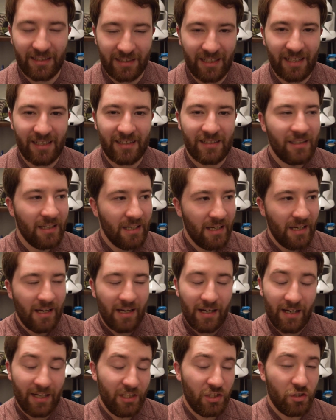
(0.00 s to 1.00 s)
that.
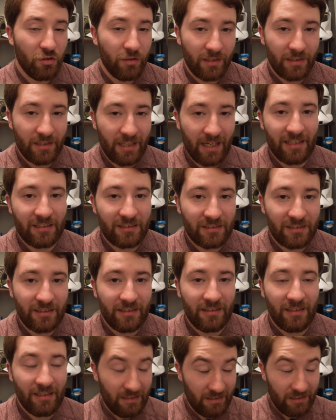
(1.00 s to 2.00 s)
I enjoyed that
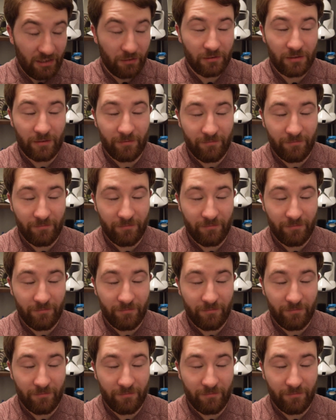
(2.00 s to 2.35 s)
scene, and then there was a